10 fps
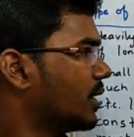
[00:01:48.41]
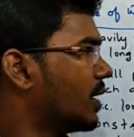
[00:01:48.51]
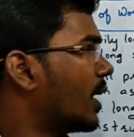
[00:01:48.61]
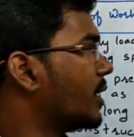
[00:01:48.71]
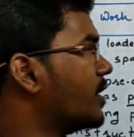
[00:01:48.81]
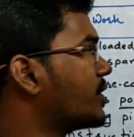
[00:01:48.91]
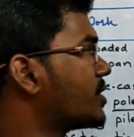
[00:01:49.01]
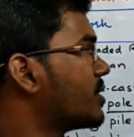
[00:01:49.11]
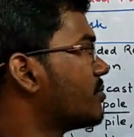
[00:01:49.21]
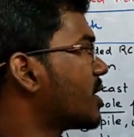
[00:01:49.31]
and
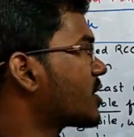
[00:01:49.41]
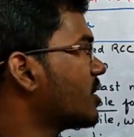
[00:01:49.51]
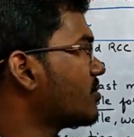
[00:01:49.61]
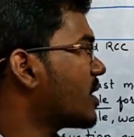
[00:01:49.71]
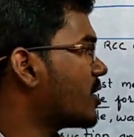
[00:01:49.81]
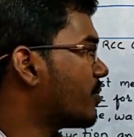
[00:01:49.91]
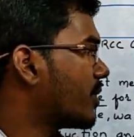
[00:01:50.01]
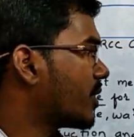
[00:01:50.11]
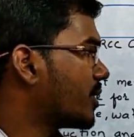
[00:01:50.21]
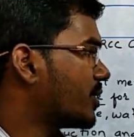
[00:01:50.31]
its maximum size of
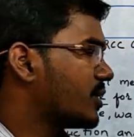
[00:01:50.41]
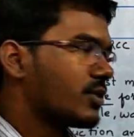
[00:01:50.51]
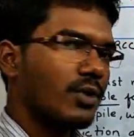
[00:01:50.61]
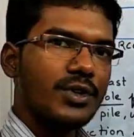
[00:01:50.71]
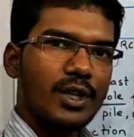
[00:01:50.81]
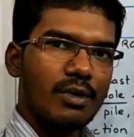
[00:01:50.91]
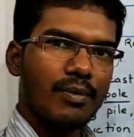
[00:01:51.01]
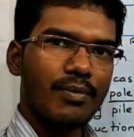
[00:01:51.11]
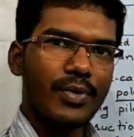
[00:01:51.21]
aggregate is twenty millimeters.